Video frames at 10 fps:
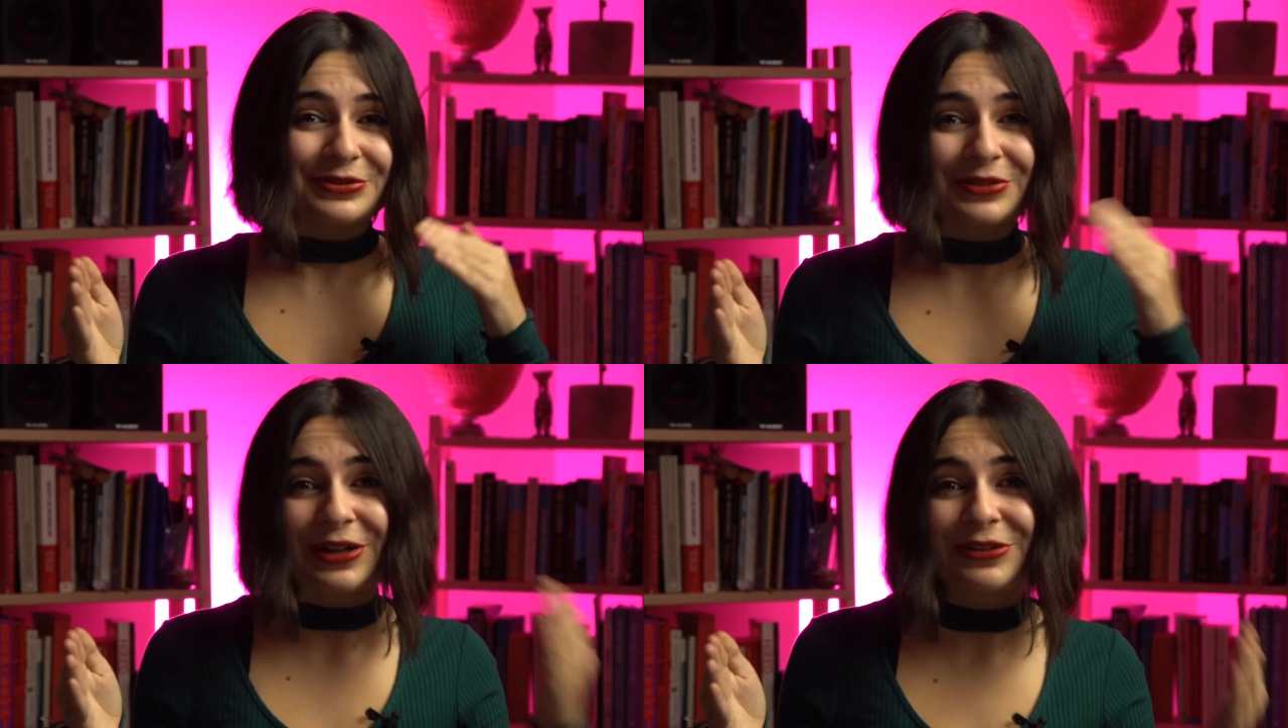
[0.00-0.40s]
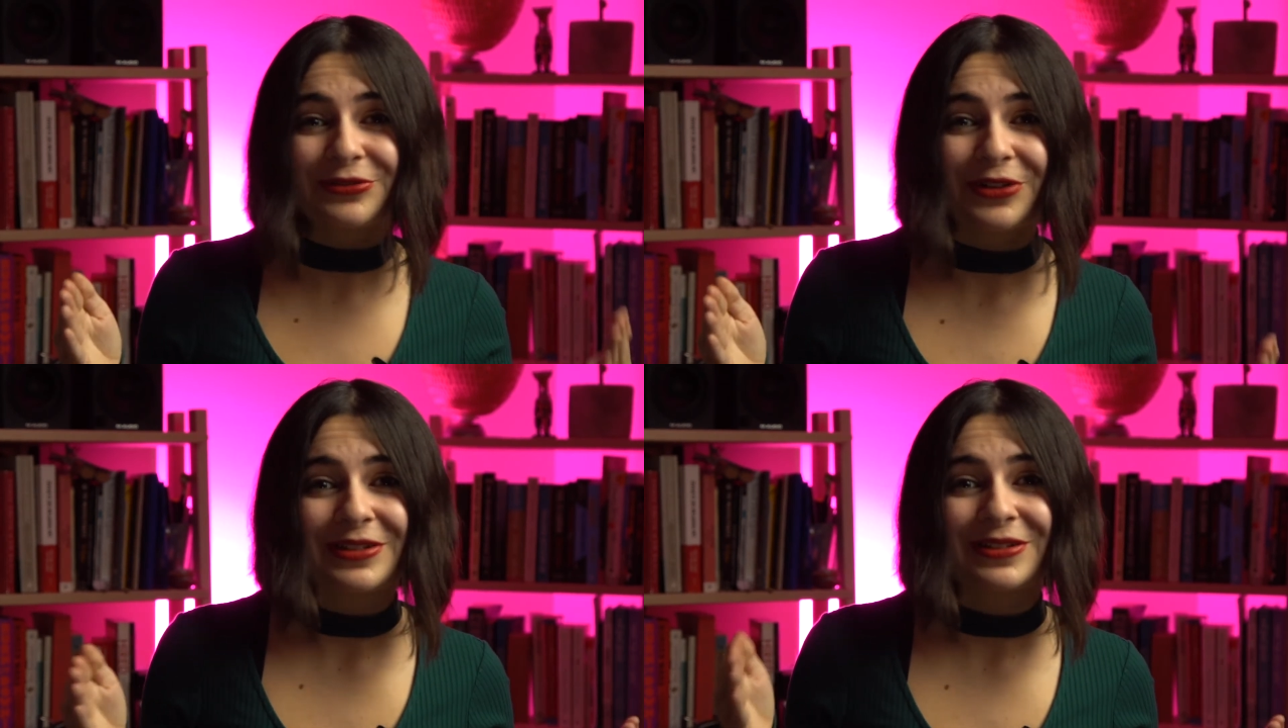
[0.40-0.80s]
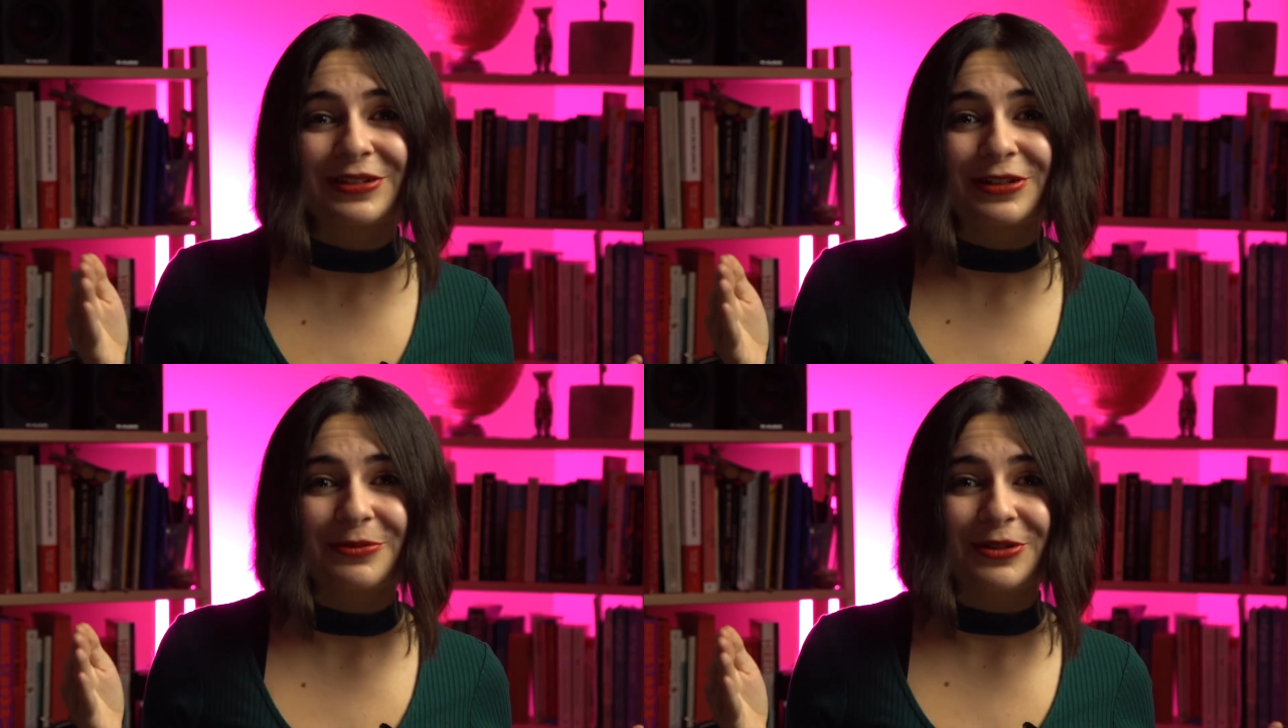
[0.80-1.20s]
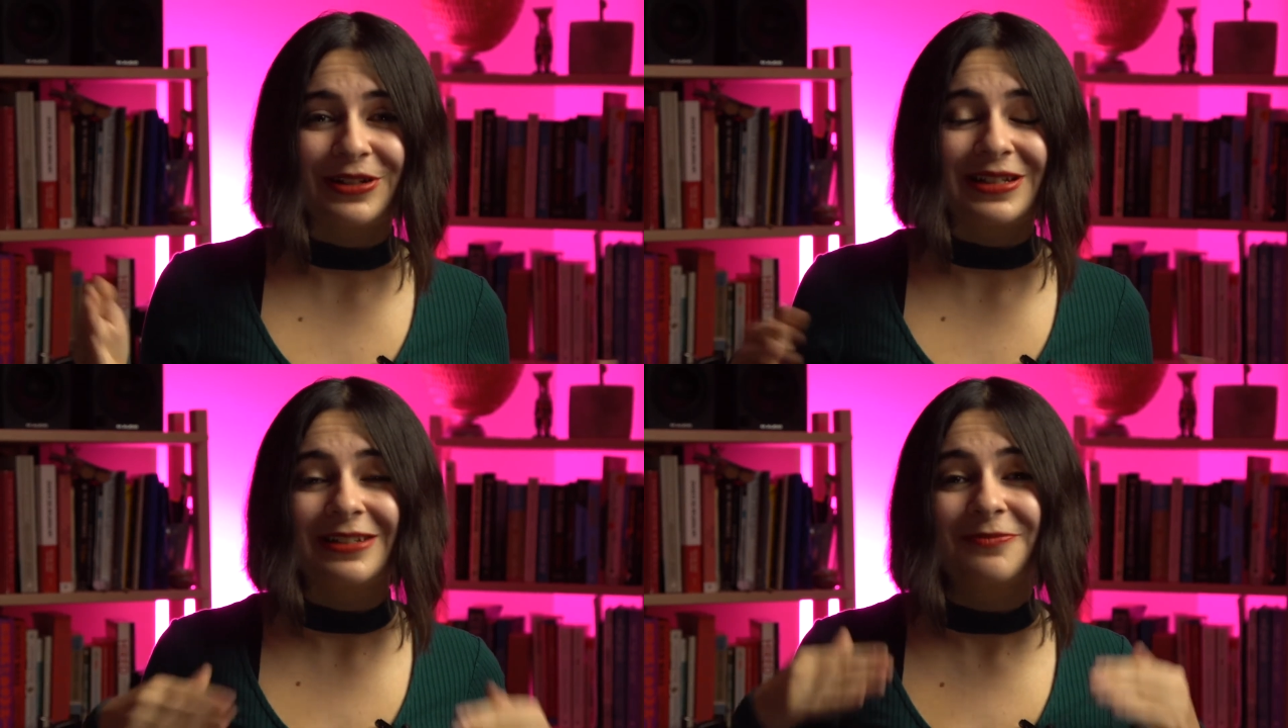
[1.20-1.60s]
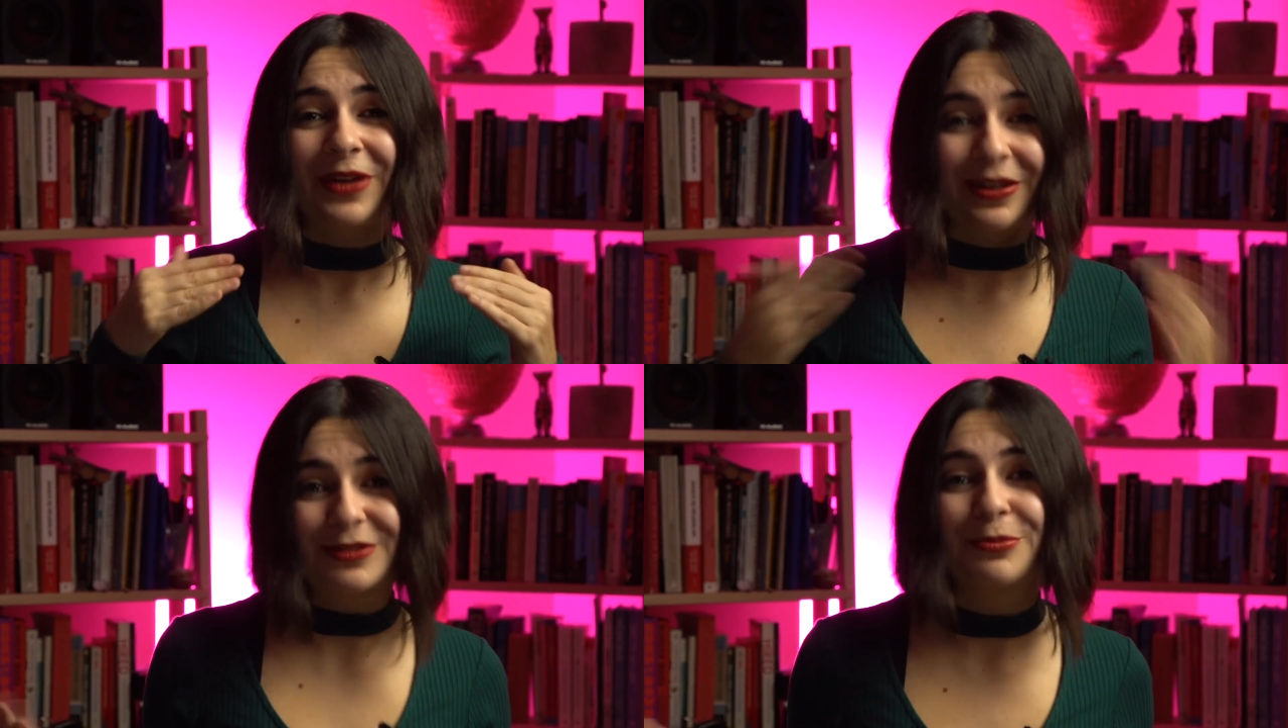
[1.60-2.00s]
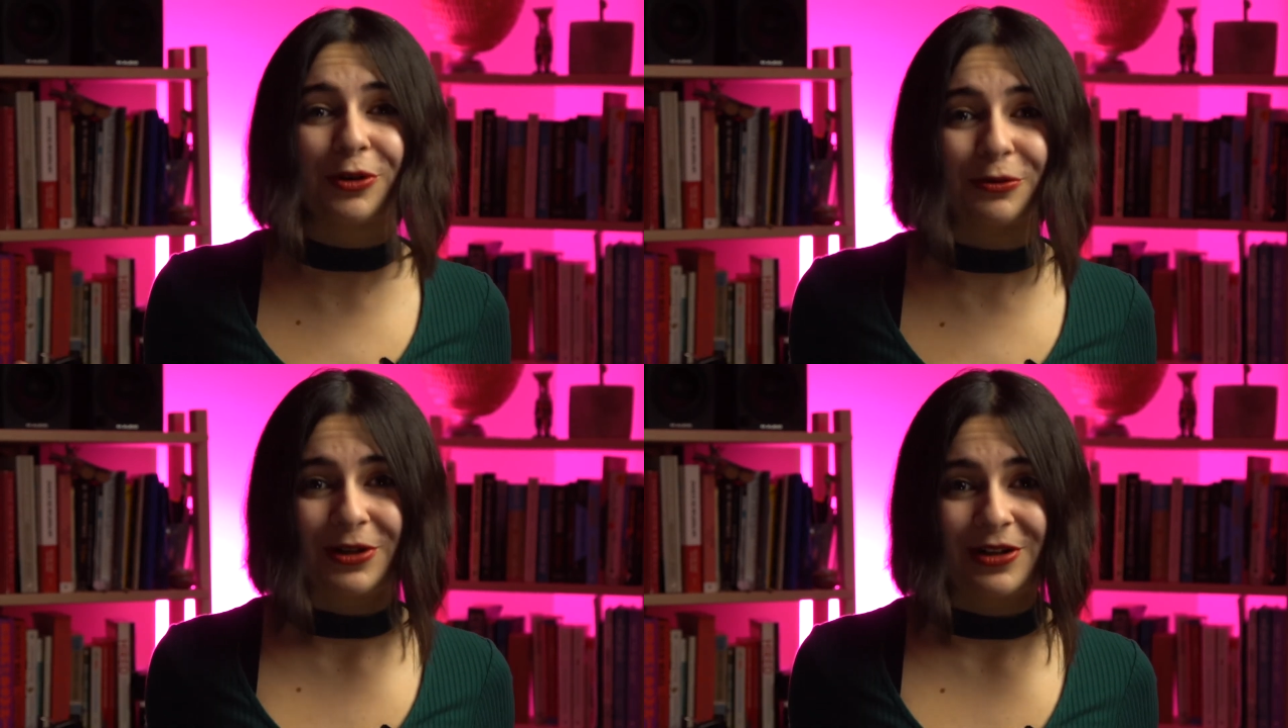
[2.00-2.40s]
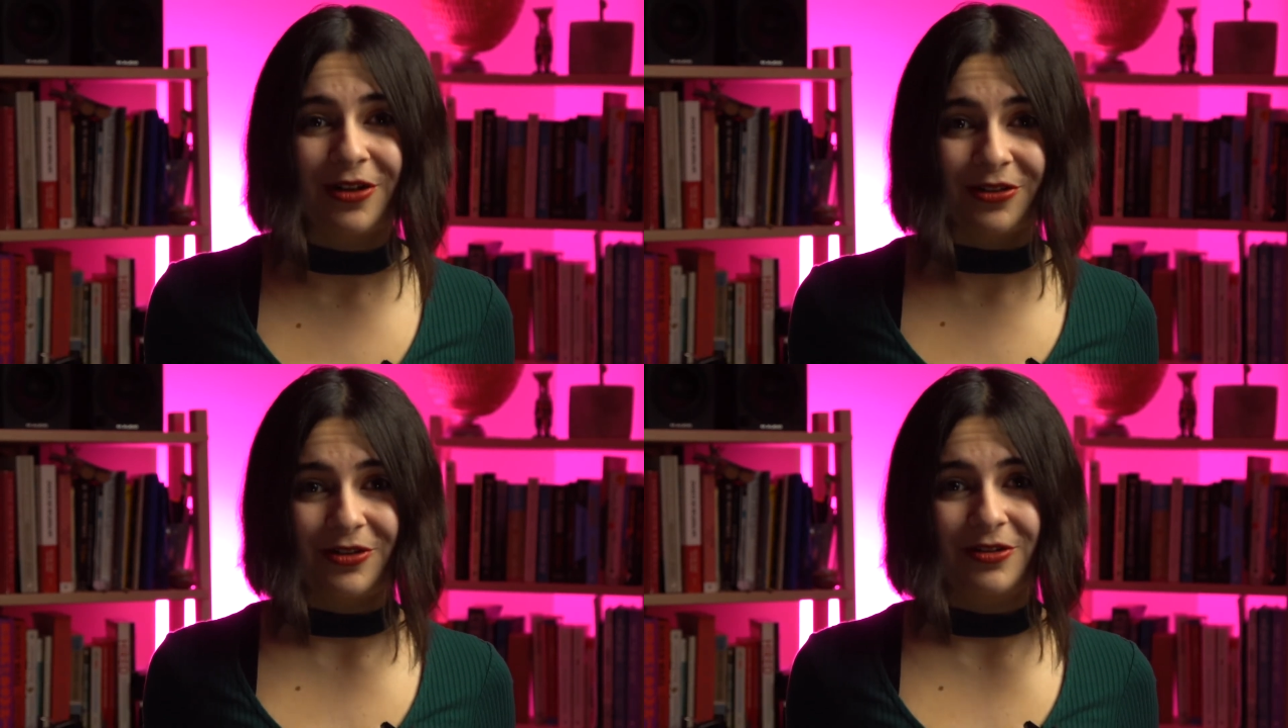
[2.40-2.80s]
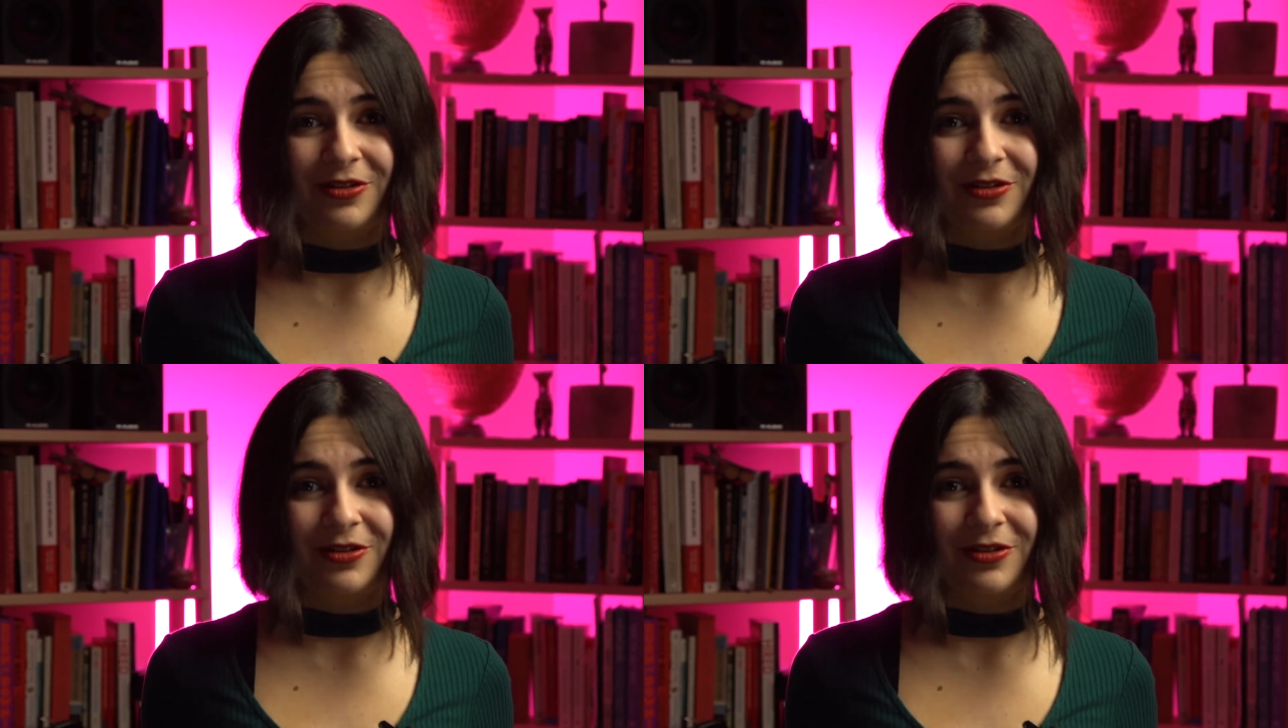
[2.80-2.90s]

find friends in community, and support one another.